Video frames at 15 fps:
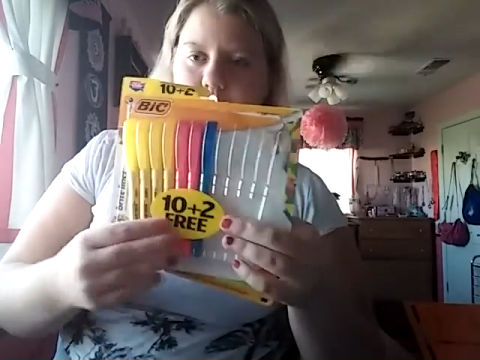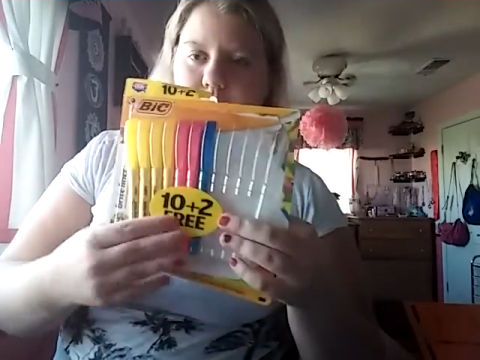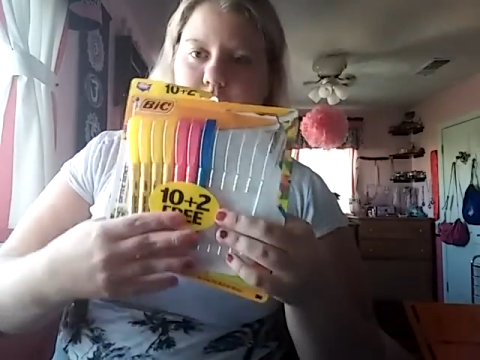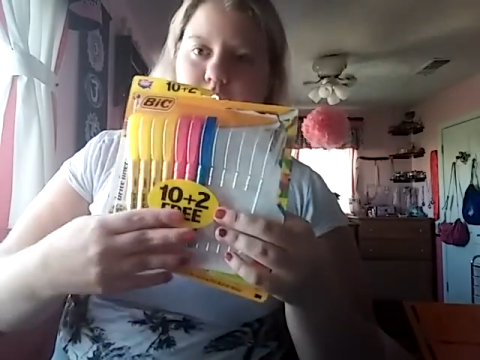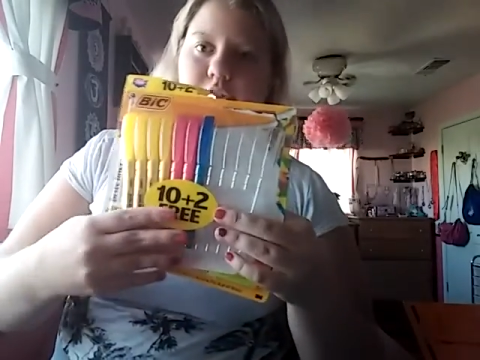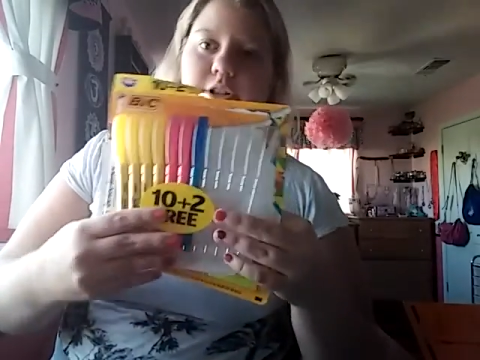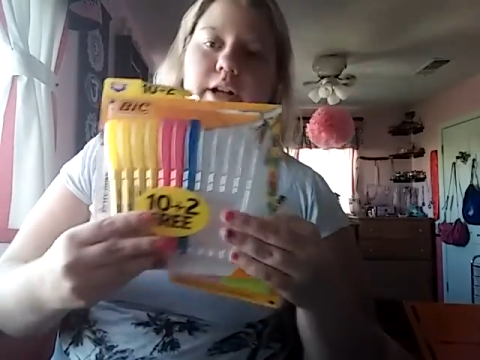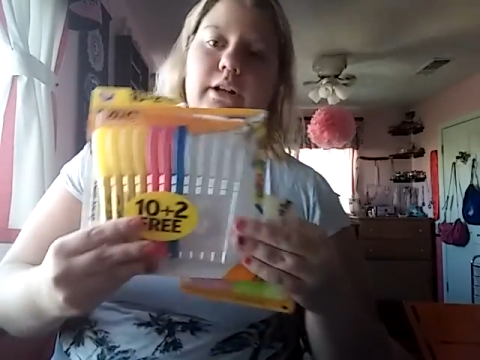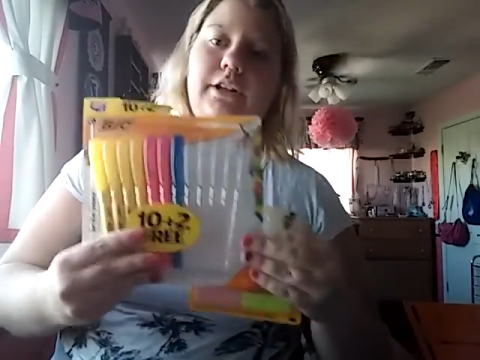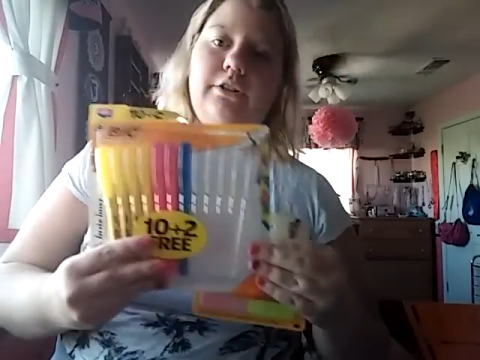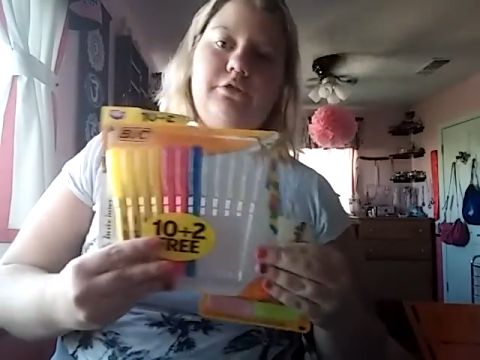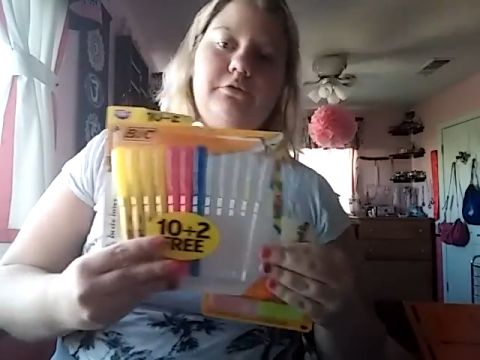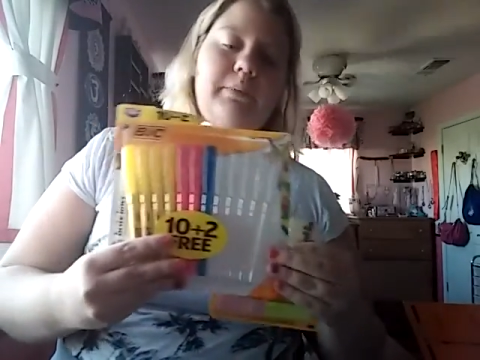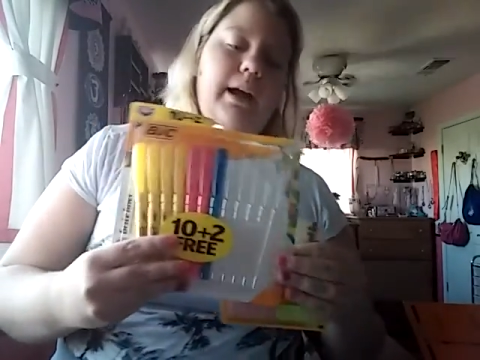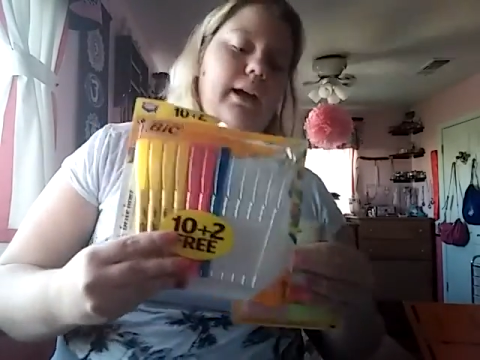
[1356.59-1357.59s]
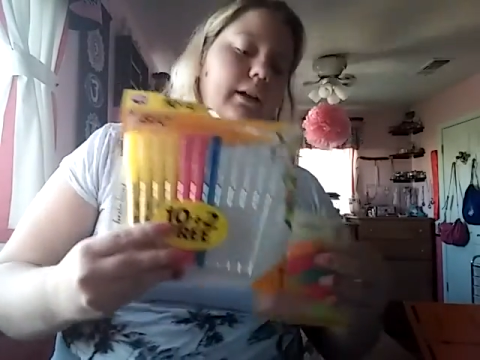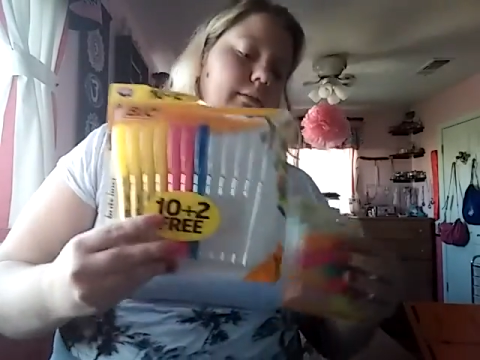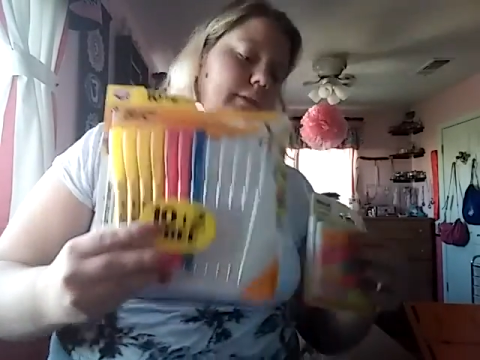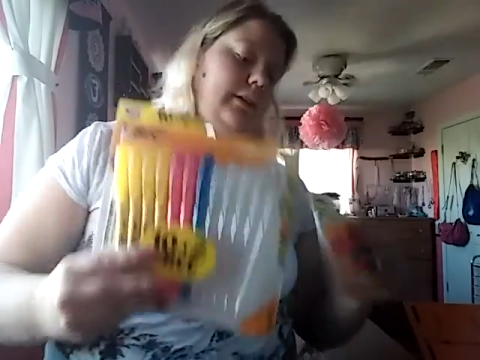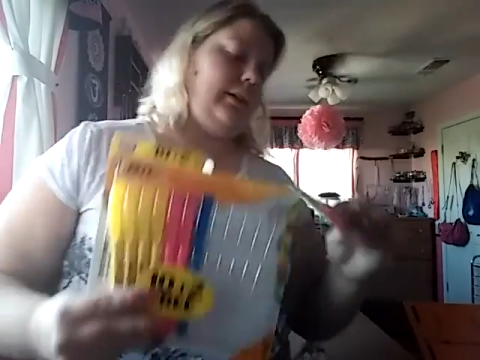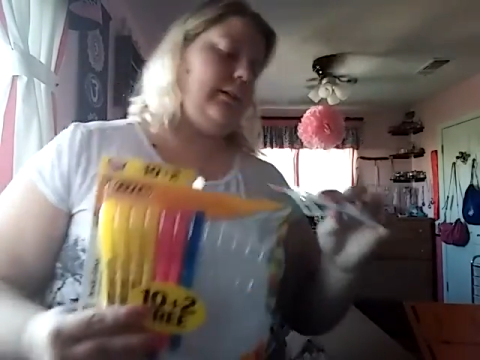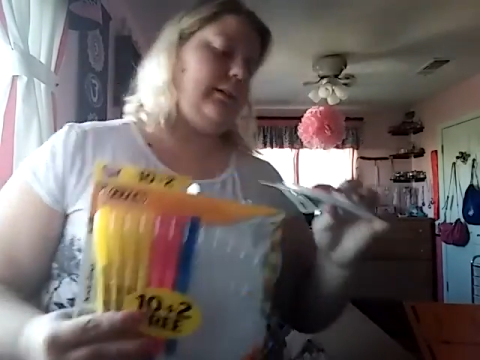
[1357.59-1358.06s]
So I just got a huge pack of
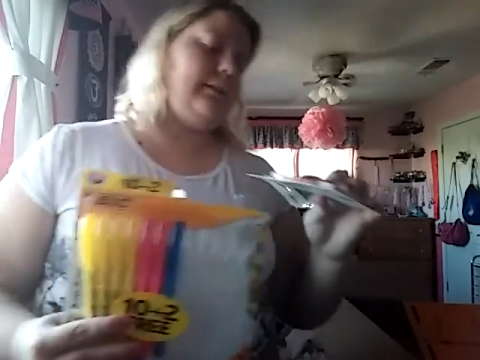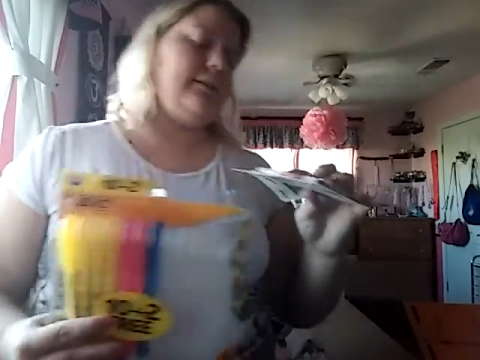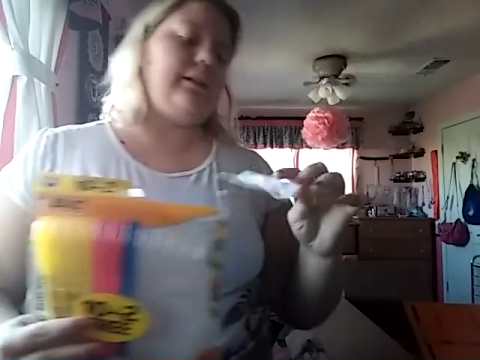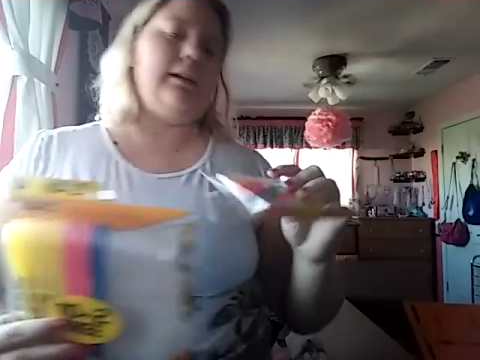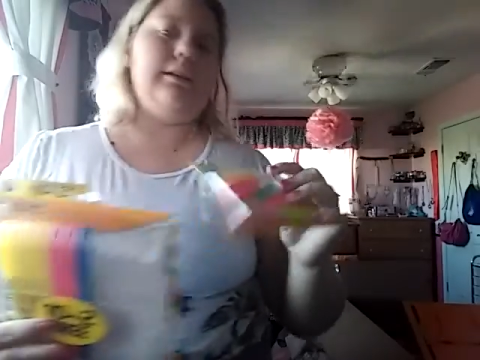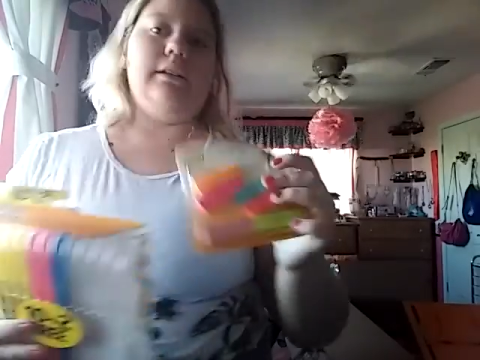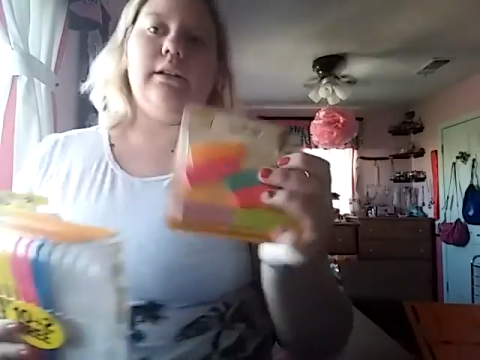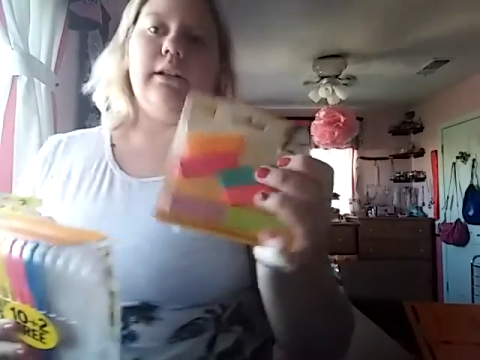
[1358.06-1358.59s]
these. And